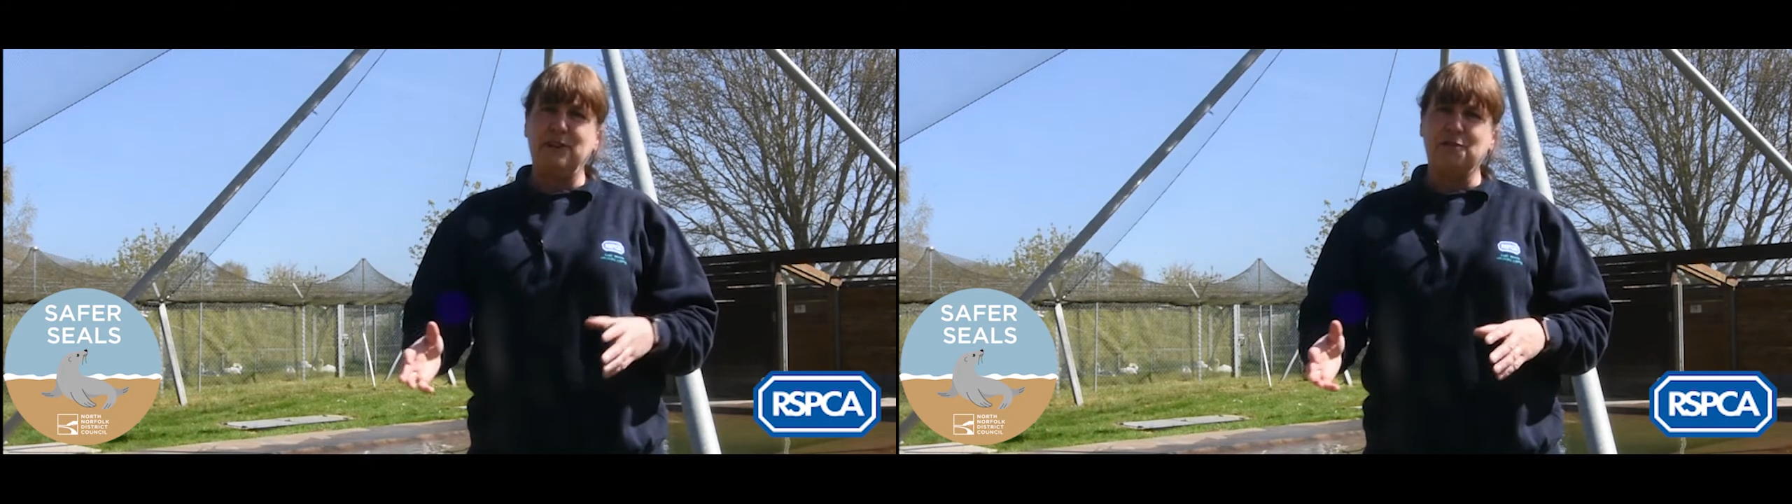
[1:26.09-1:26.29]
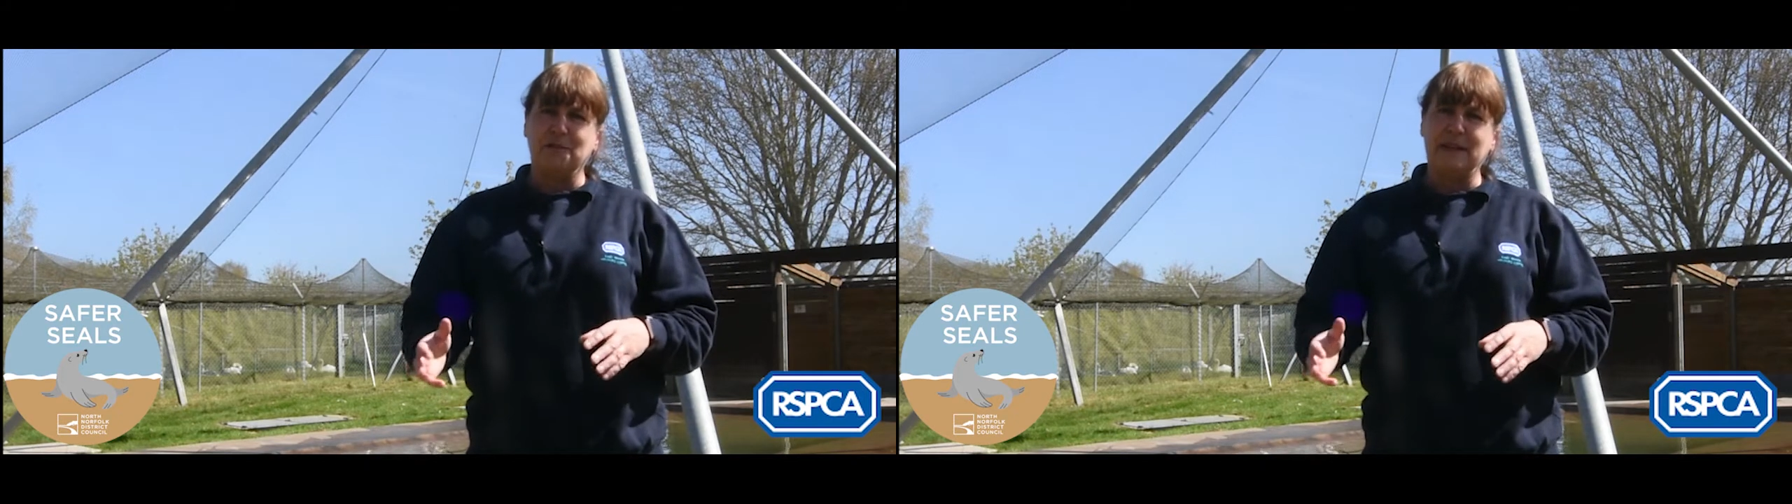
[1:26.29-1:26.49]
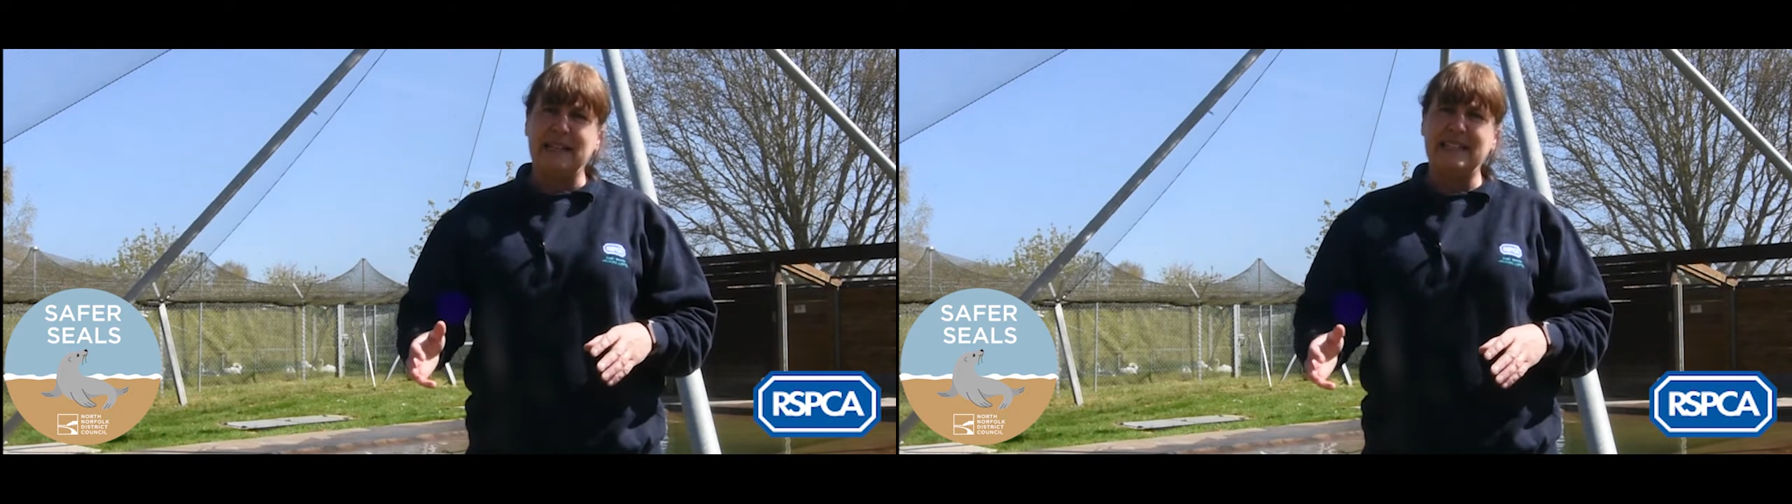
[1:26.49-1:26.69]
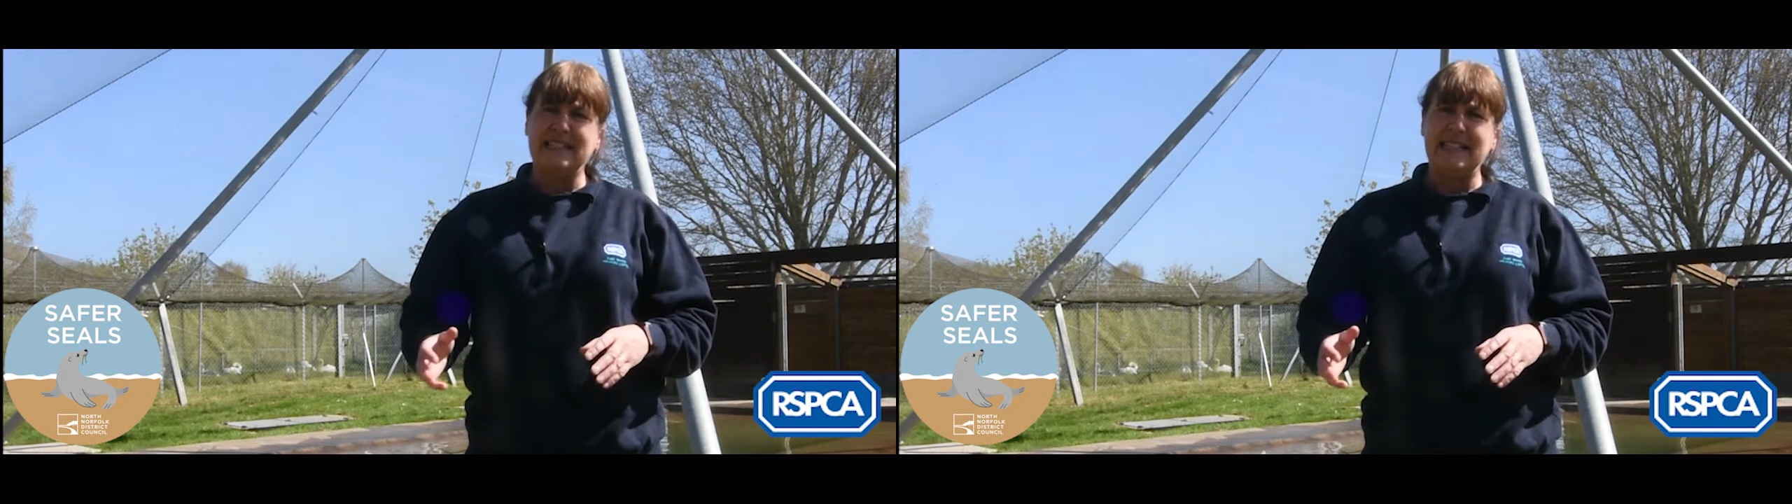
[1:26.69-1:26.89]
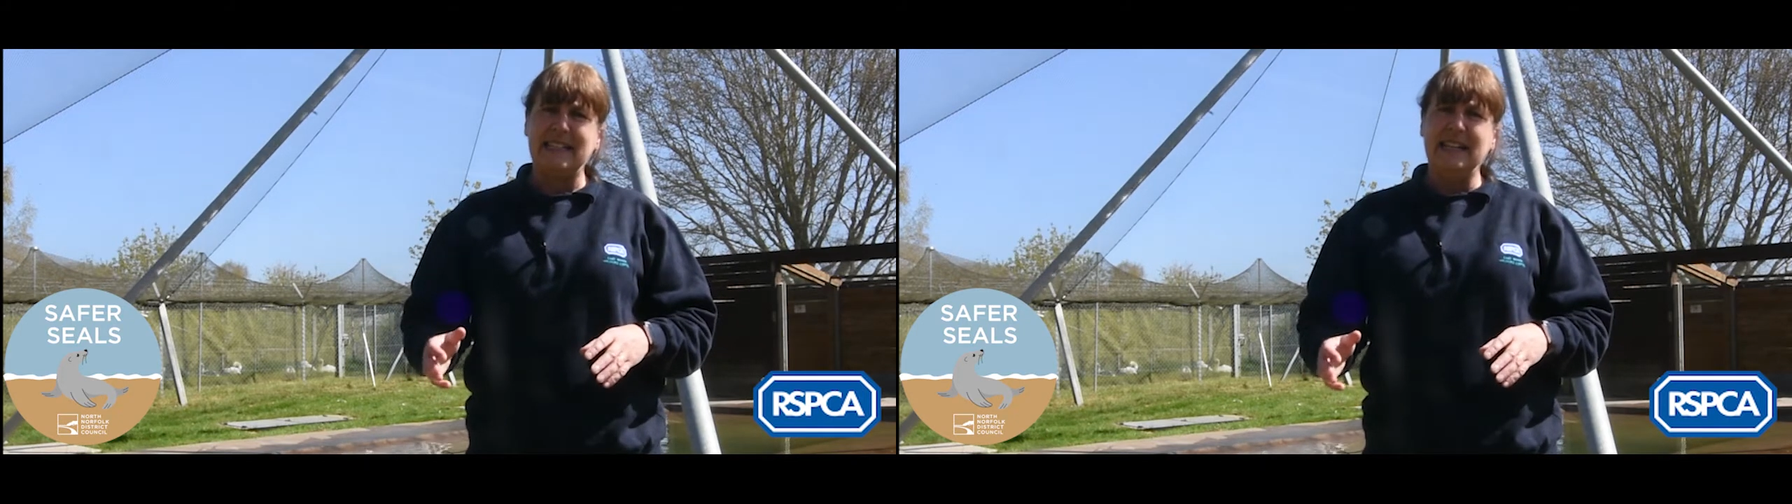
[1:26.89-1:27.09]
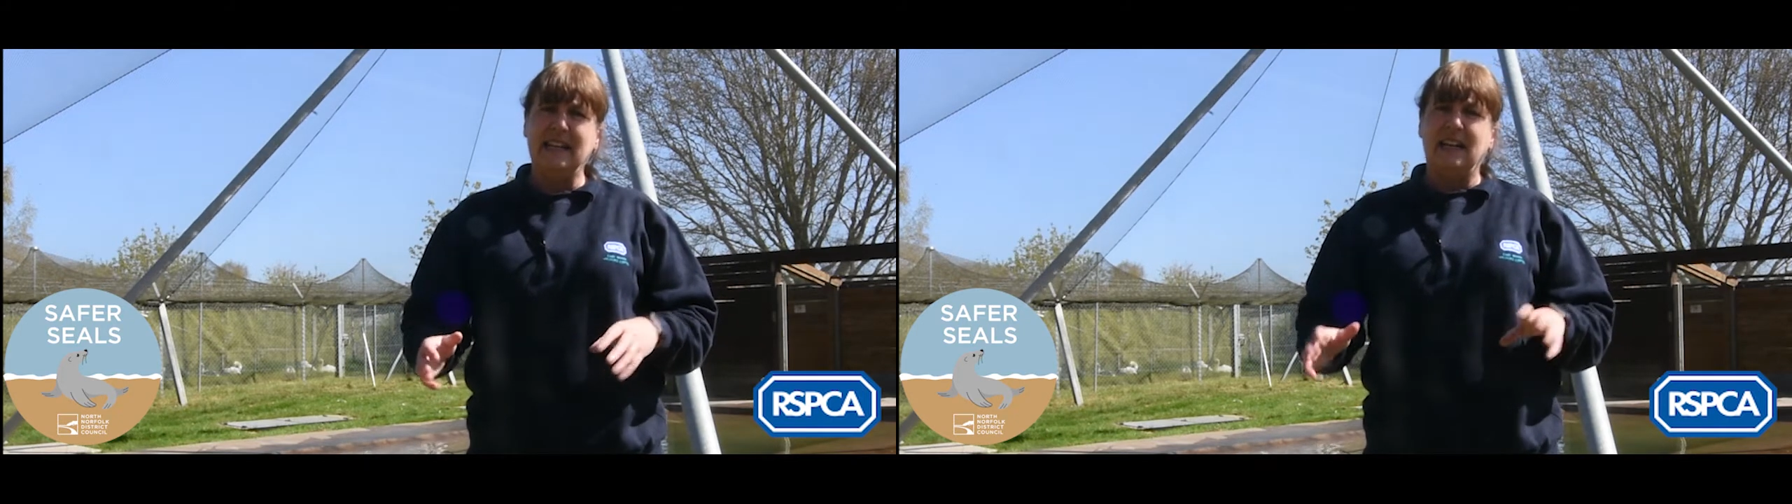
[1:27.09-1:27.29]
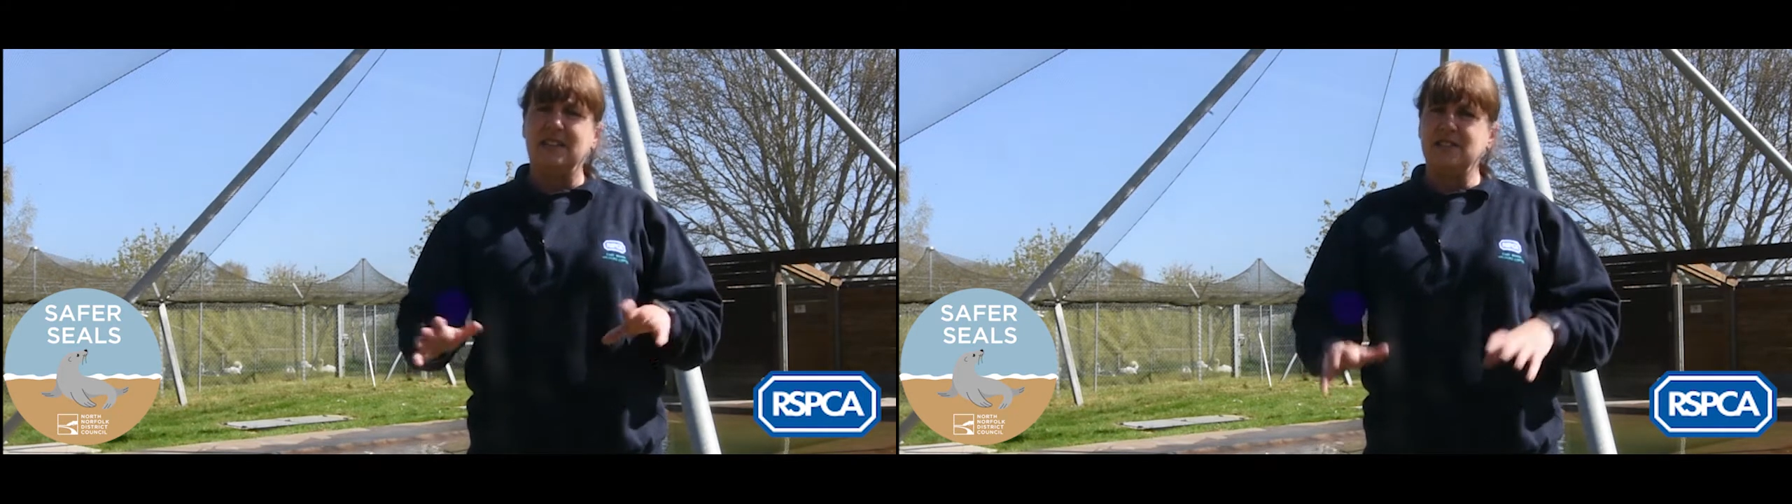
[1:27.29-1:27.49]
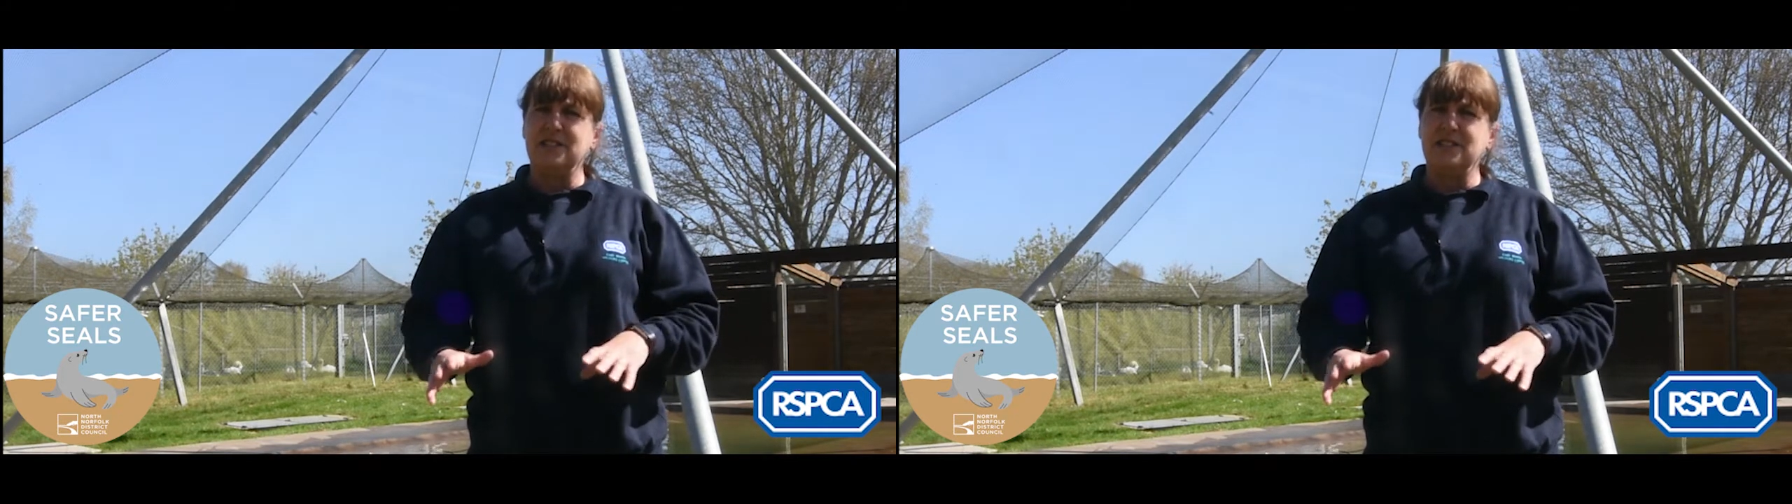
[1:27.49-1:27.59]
traumatic day and they